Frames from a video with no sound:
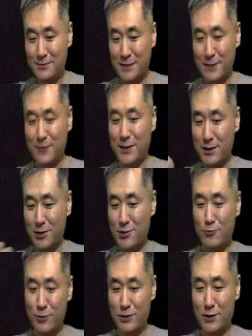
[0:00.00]
If it
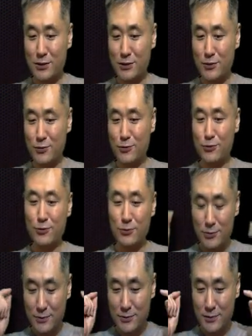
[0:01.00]
doesn't work, you
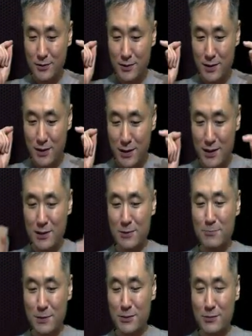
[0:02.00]
think
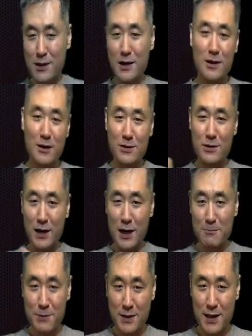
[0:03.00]
about other
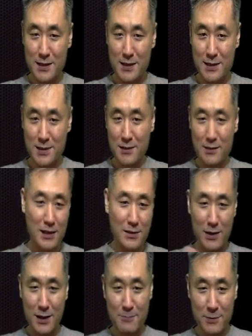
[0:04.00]
hypotheses, another
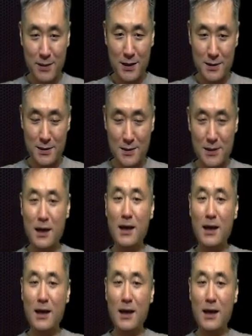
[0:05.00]
hypothesis,